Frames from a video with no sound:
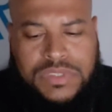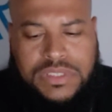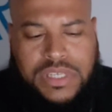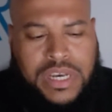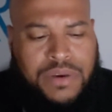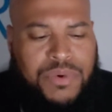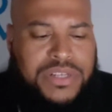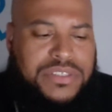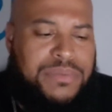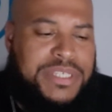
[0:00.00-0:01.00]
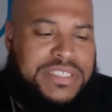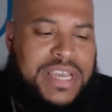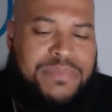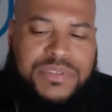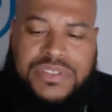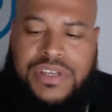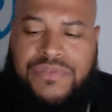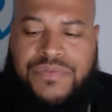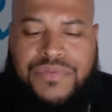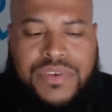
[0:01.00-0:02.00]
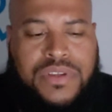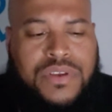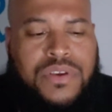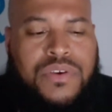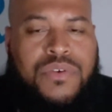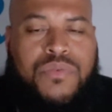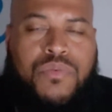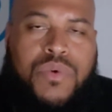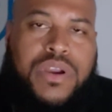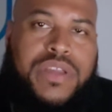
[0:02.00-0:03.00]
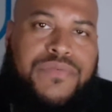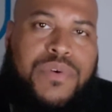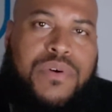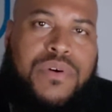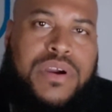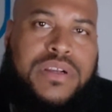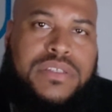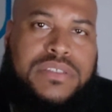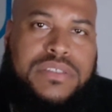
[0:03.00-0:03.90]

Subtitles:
what are some examples of working for